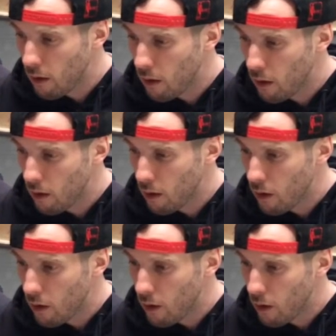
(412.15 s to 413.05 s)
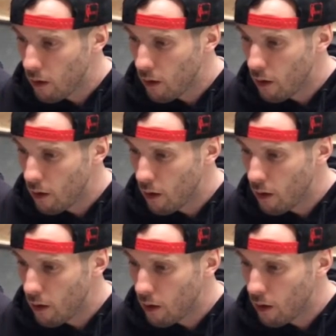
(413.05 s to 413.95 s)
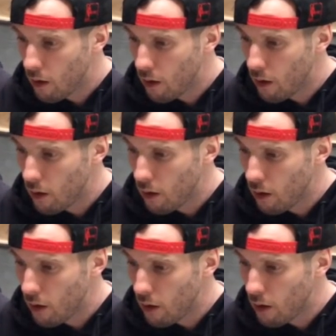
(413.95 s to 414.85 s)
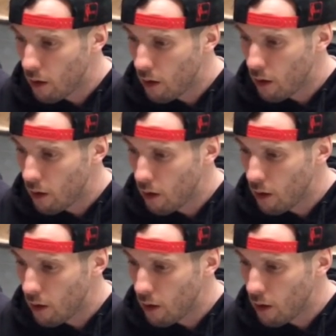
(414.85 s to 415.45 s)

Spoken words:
No words are spoken by the person on screen.